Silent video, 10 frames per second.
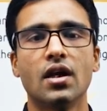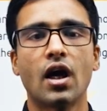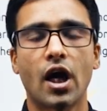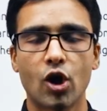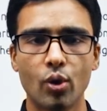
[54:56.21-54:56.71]

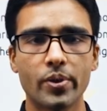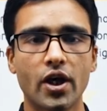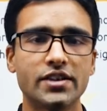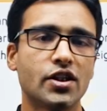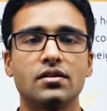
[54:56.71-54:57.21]
I hope you
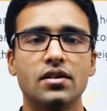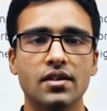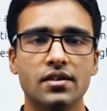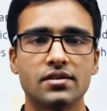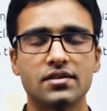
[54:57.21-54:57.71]
enjoyed
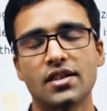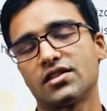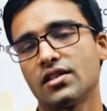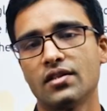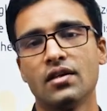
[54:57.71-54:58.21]
the
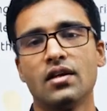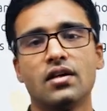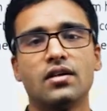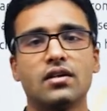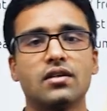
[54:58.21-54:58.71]
session.
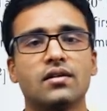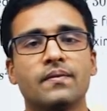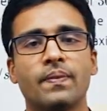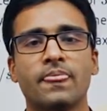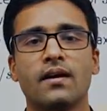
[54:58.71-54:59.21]

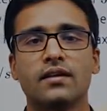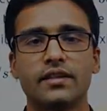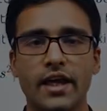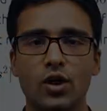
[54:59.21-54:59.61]
Thank